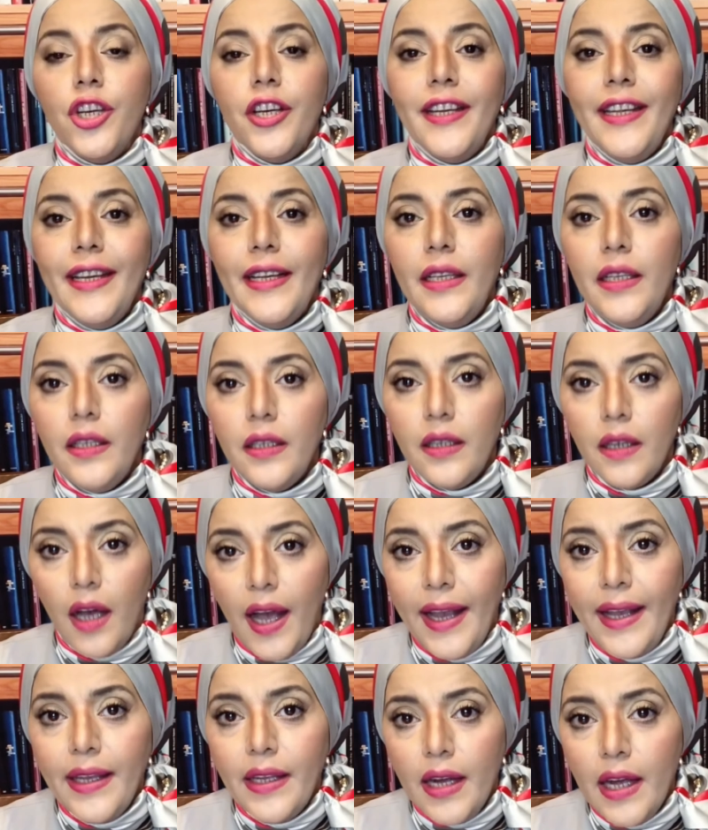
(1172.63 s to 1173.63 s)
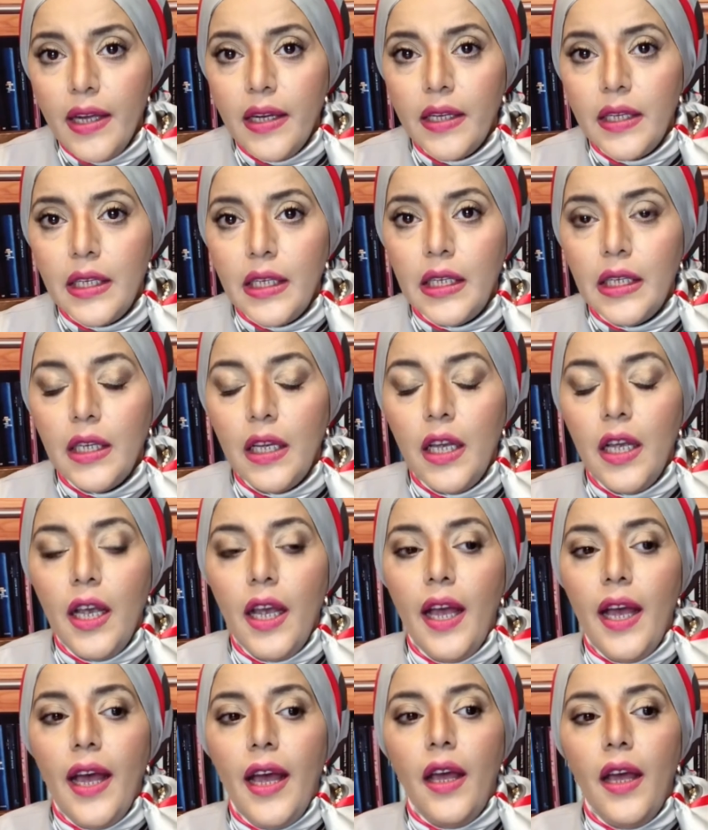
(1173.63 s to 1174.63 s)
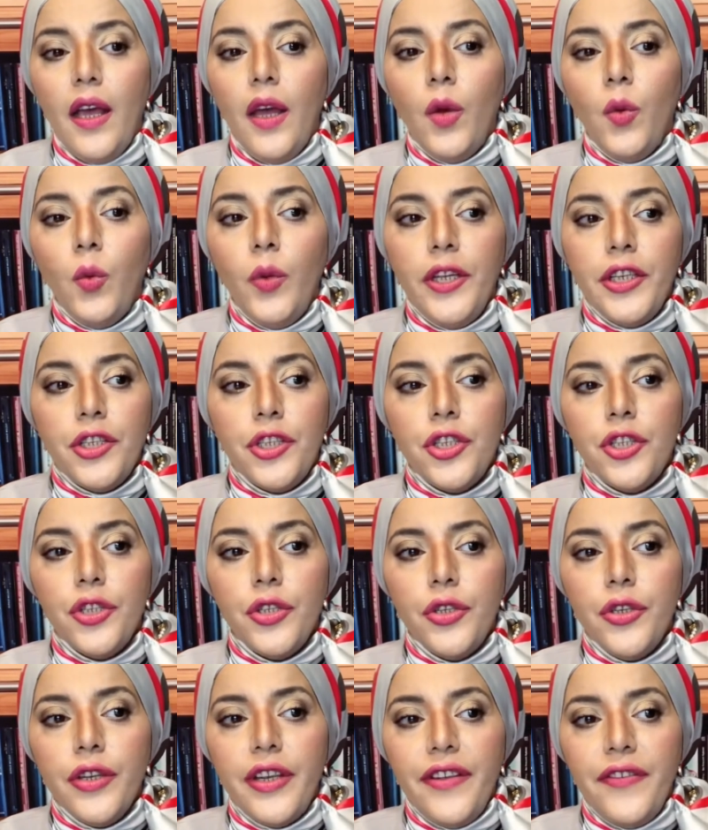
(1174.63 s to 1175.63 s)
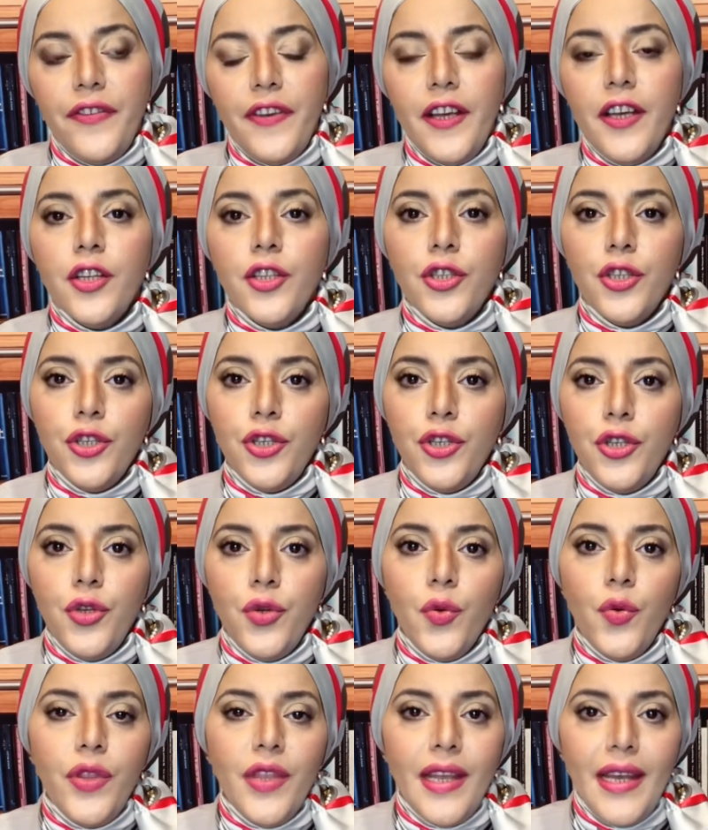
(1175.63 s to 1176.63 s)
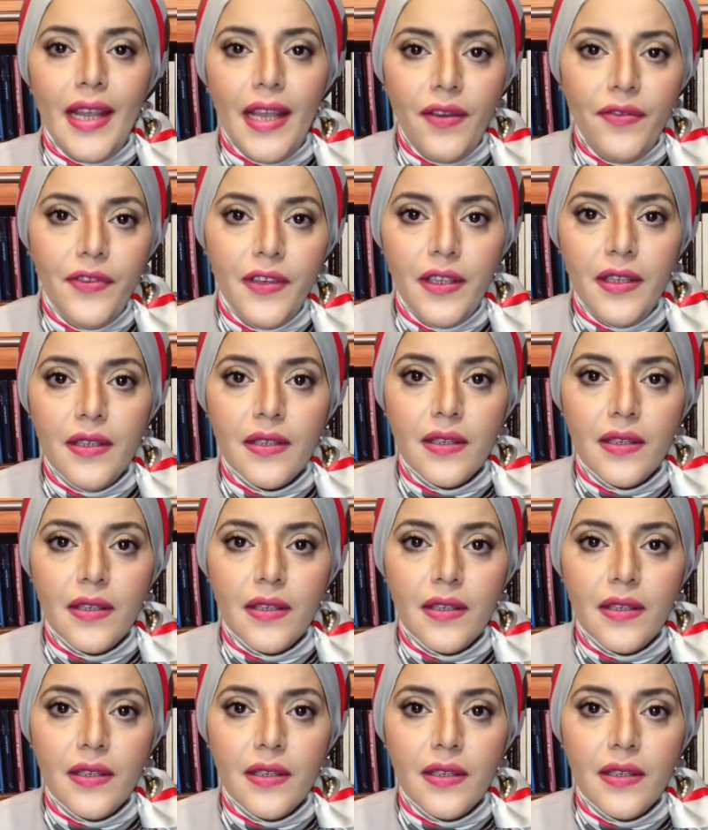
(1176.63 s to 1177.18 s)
hierarchy, which refers to the levels of